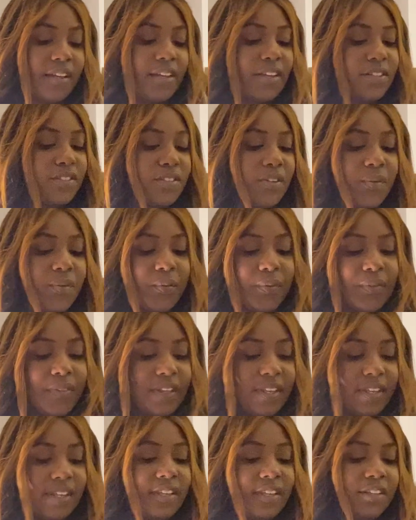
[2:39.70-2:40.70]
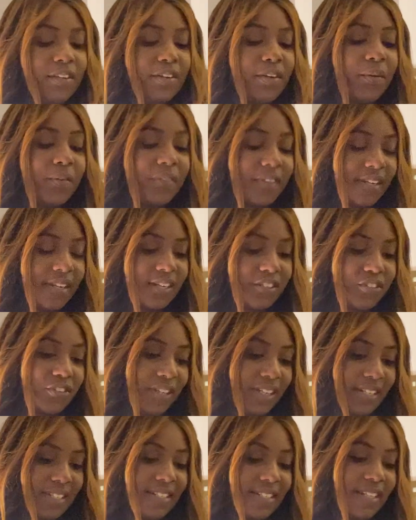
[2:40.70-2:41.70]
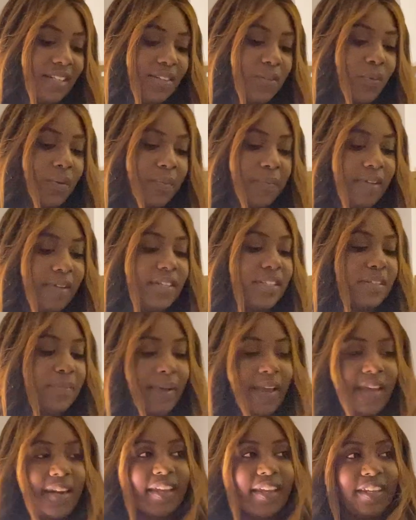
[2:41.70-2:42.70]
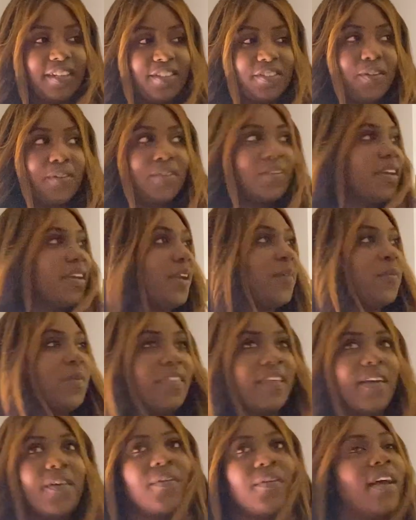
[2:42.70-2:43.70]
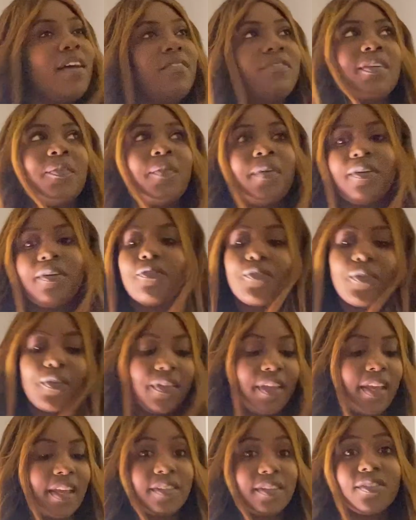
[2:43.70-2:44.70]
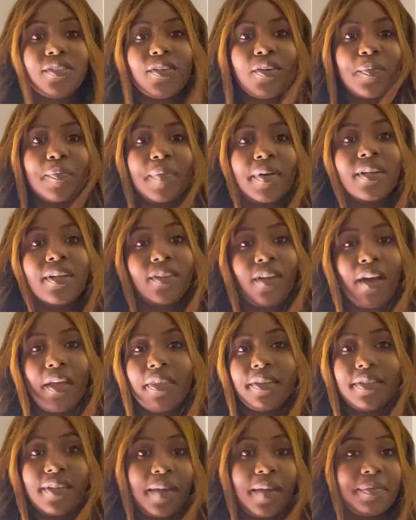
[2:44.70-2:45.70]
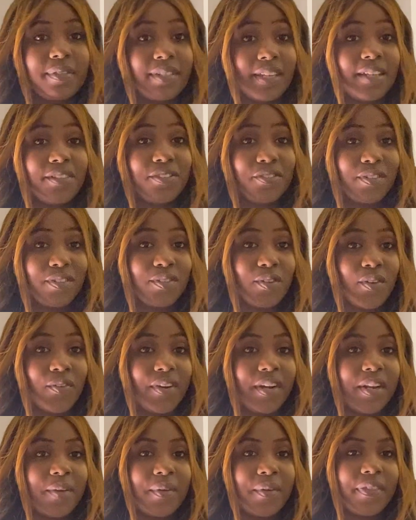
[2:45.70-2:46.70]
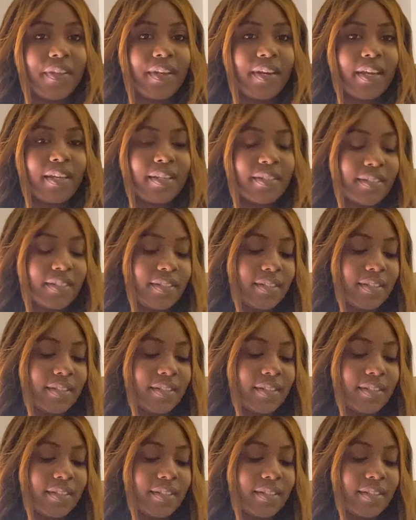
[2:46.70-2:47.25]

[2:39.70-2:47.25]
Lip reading: So the initial instinct would be to panic and start looking without everywhere for the answer, but a lot of the times the answer is already within us.